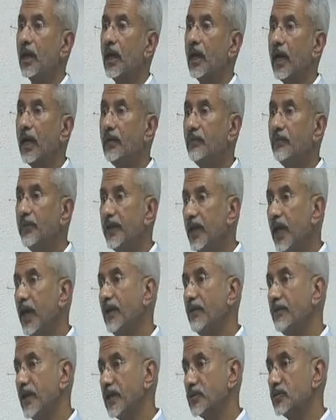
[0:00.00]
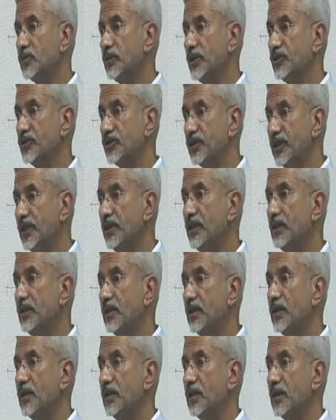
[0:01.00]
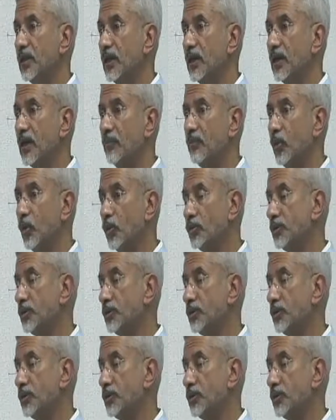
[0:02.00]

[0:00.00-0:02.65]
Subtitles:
And we have actually seen both